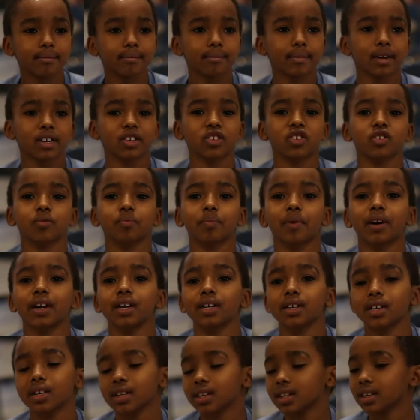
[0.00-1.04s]
My spark
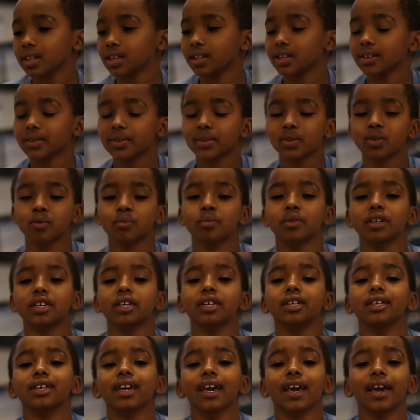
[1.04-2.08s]
is to be
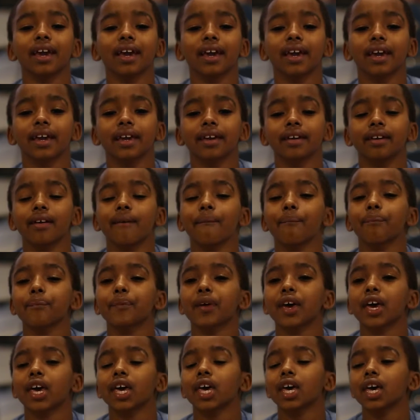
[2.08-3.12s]
a
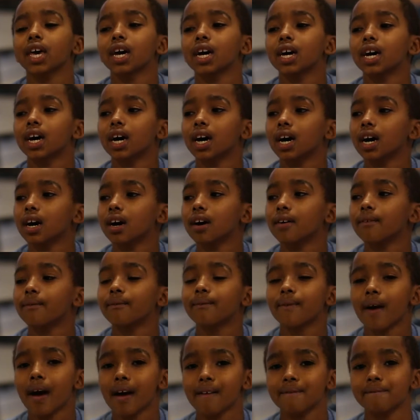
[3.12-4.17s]

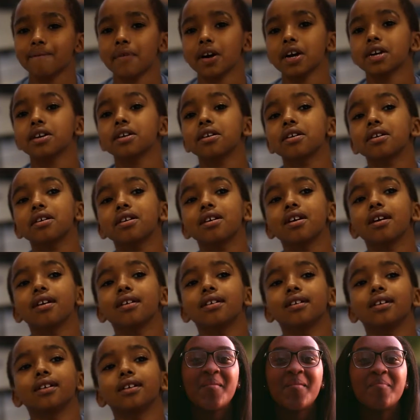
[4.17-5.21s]
firefighter.
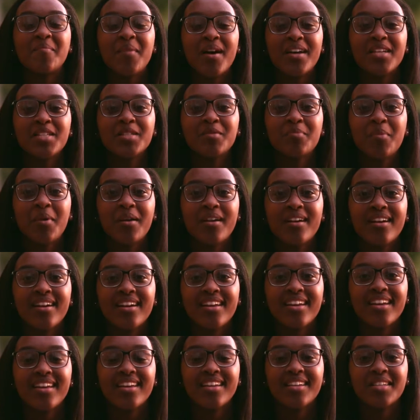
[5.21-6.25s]
My spark
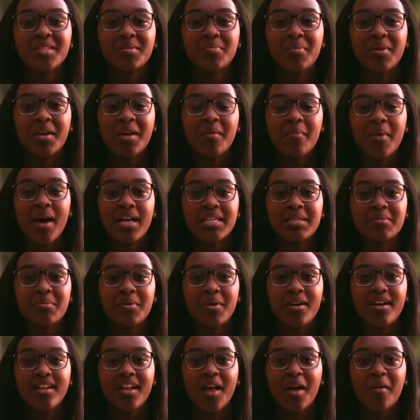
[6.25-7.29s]
is playing
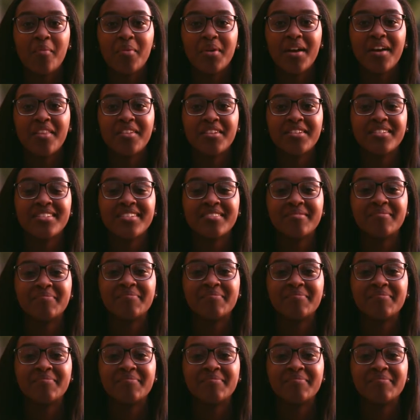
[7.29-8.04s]
basketball and helping others.